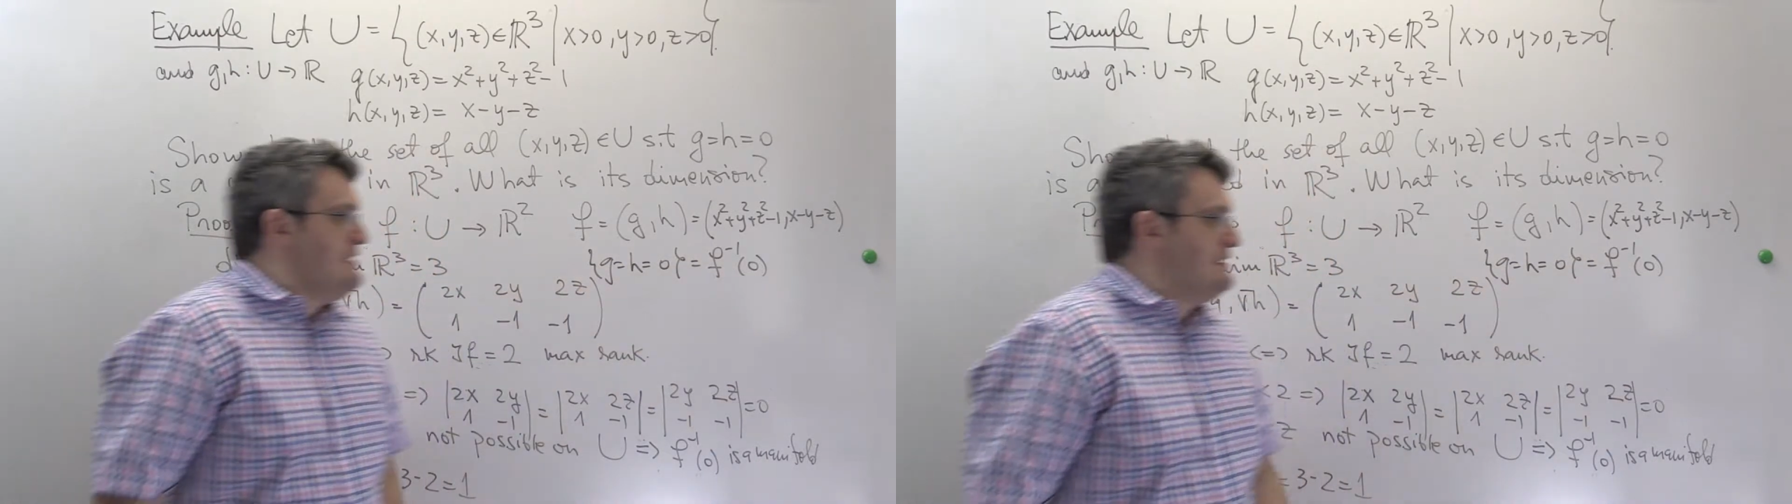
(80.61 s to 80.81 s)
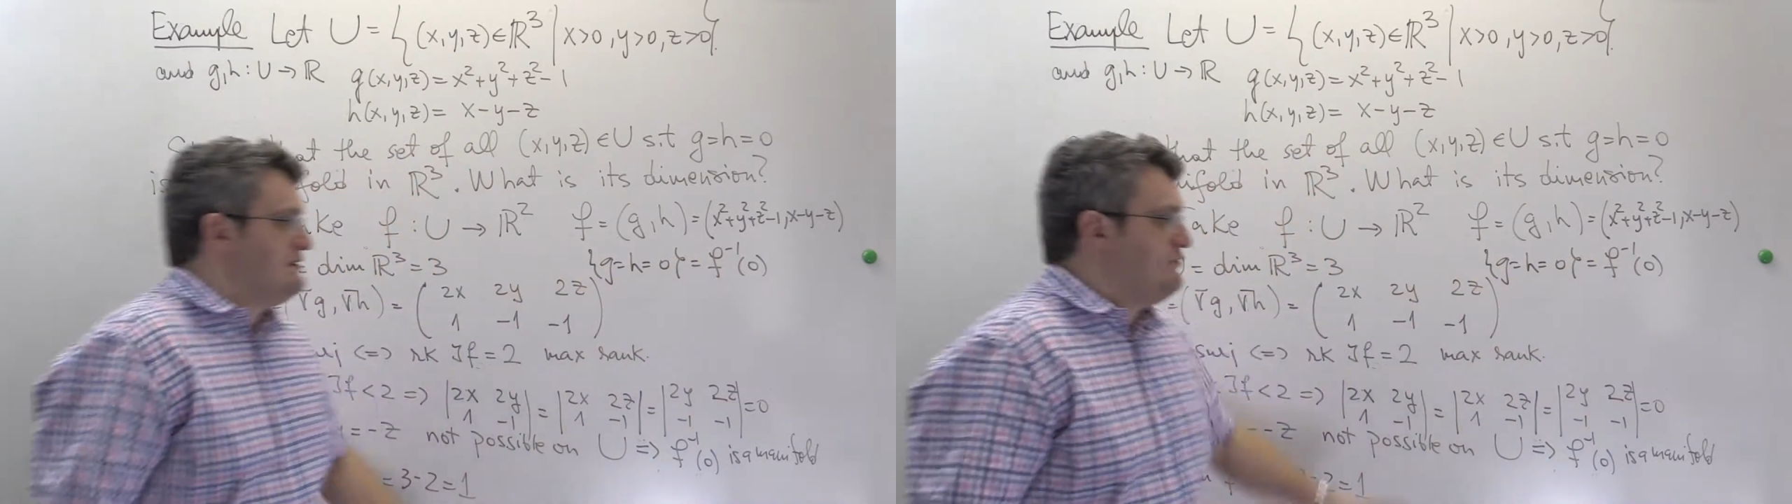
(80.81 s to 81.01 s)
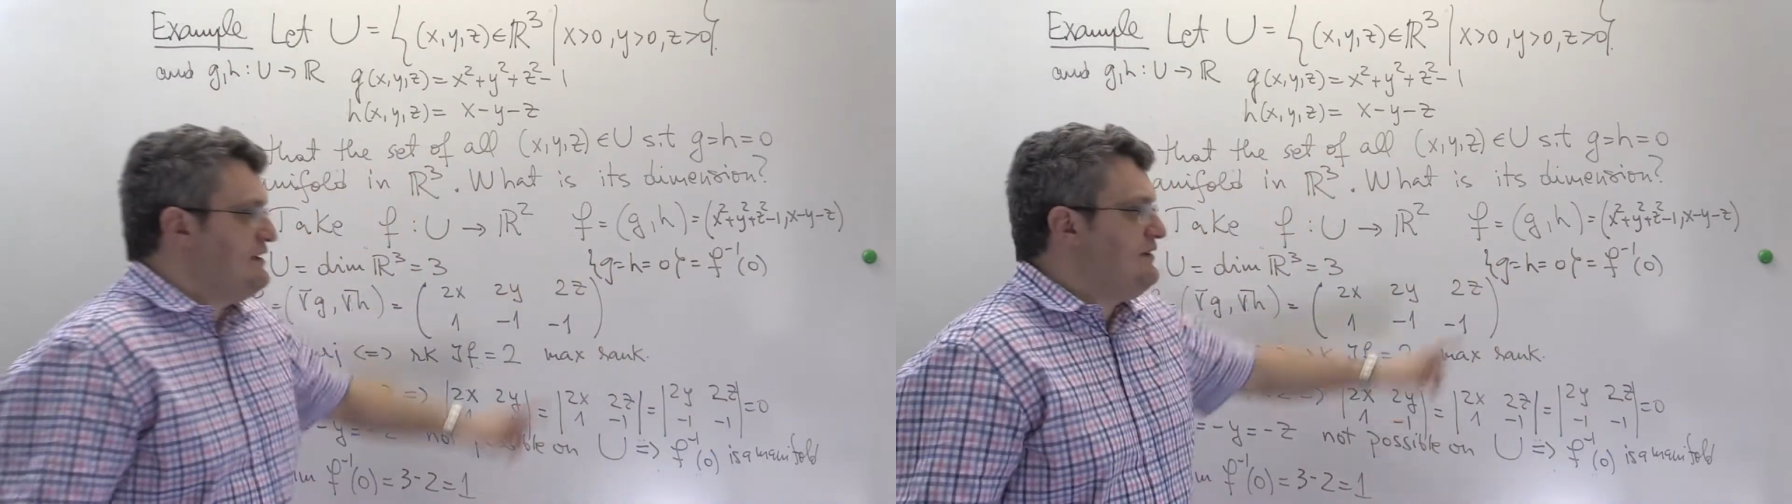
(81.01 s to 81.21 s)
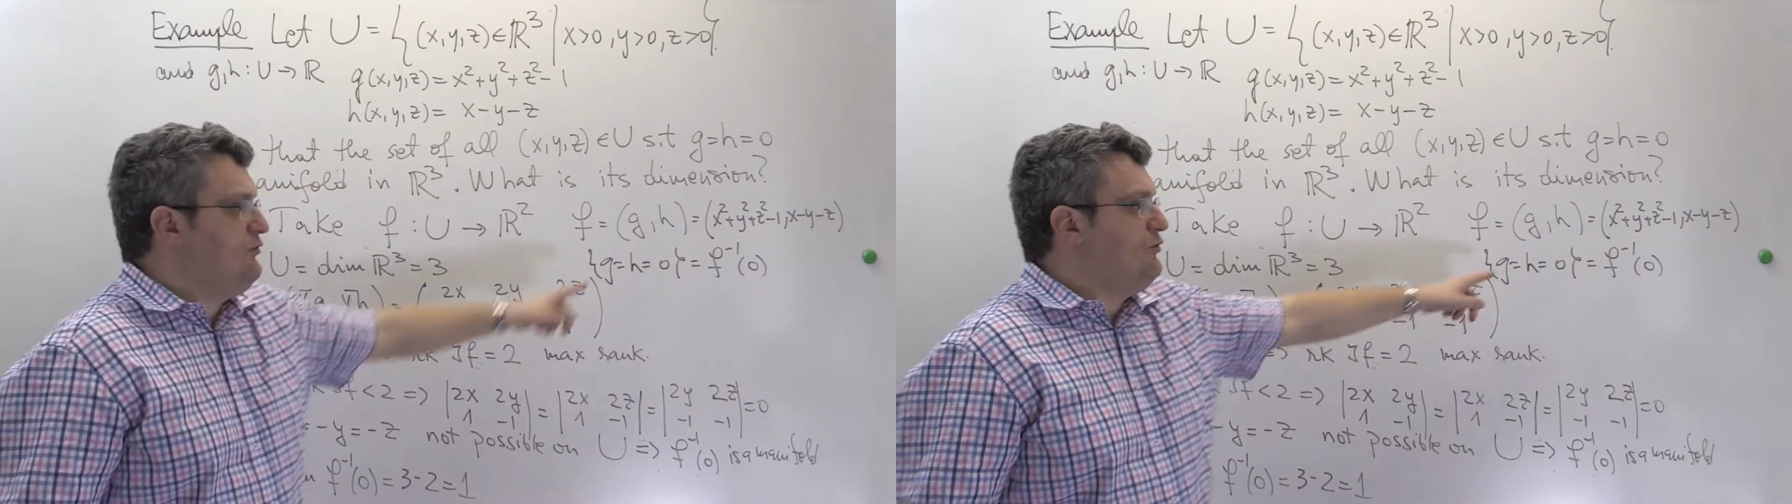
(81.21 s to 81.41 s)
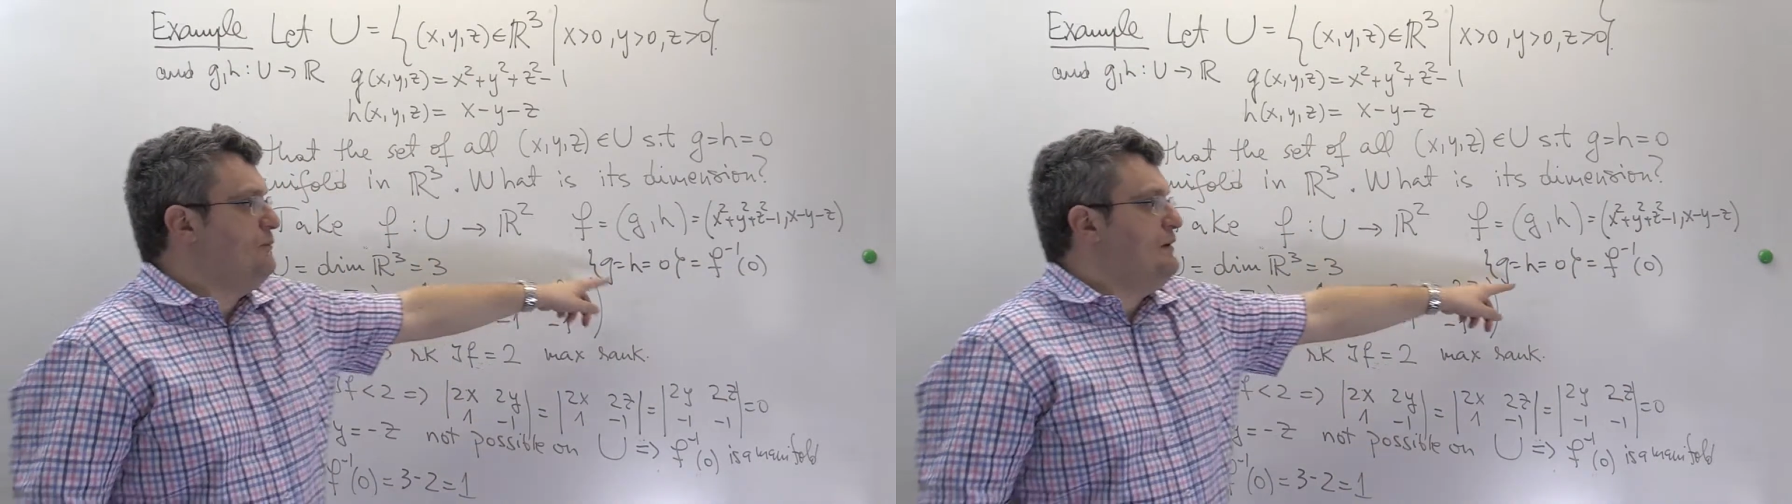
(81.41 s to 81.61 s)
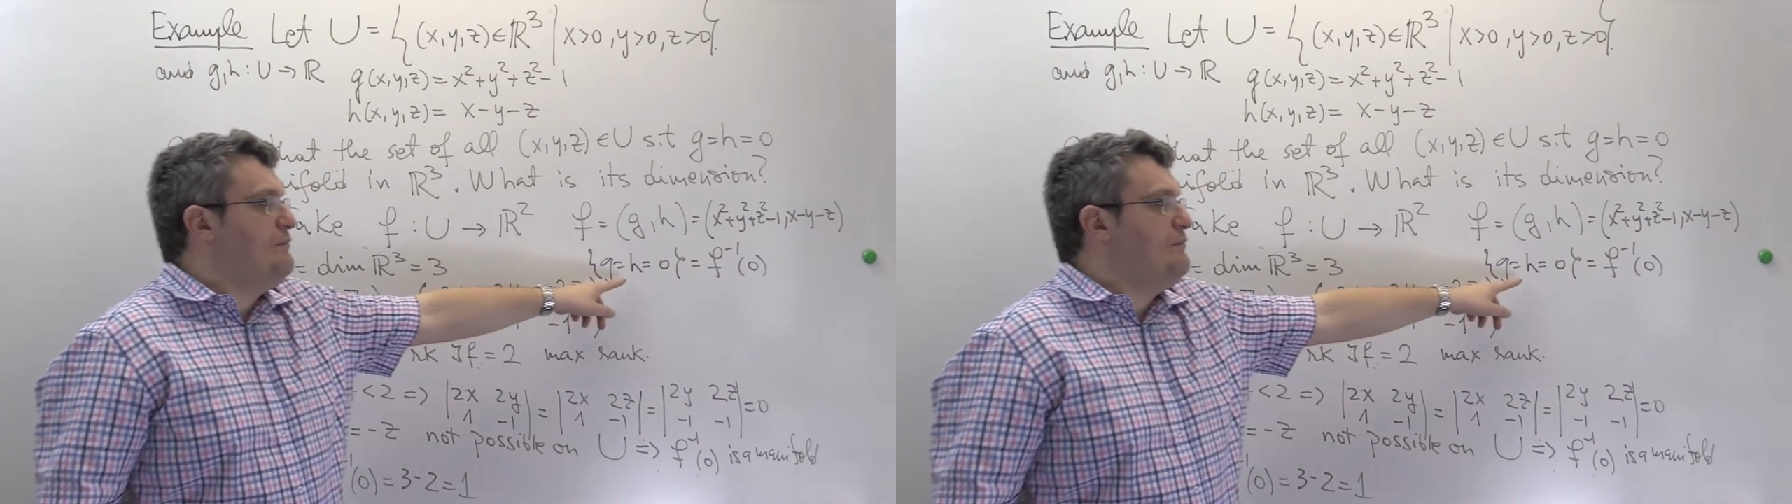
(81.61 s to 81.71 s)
So this will be